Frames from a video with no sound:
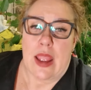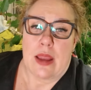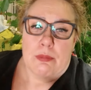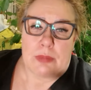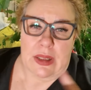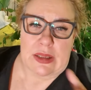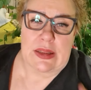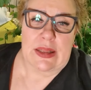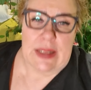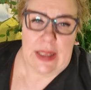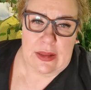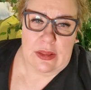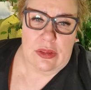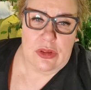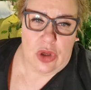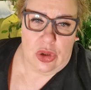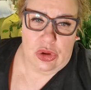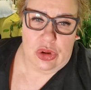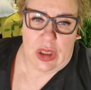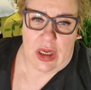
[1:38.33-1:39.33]
But let
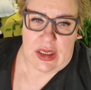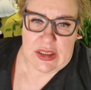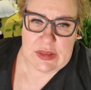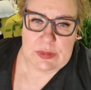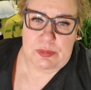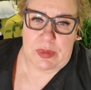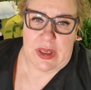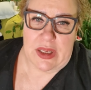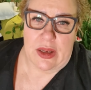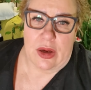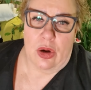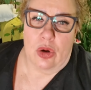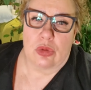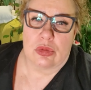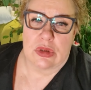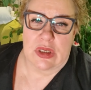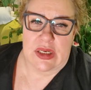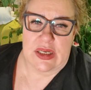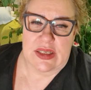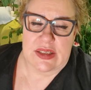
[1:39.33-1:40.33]
not us be
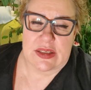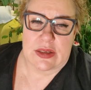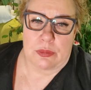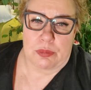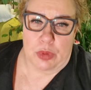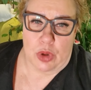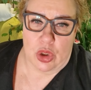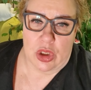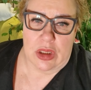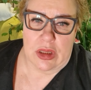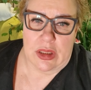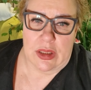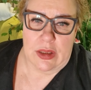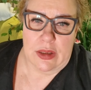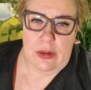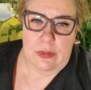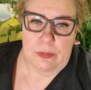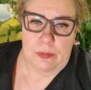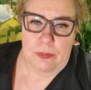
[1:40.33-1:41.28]
only disappointed.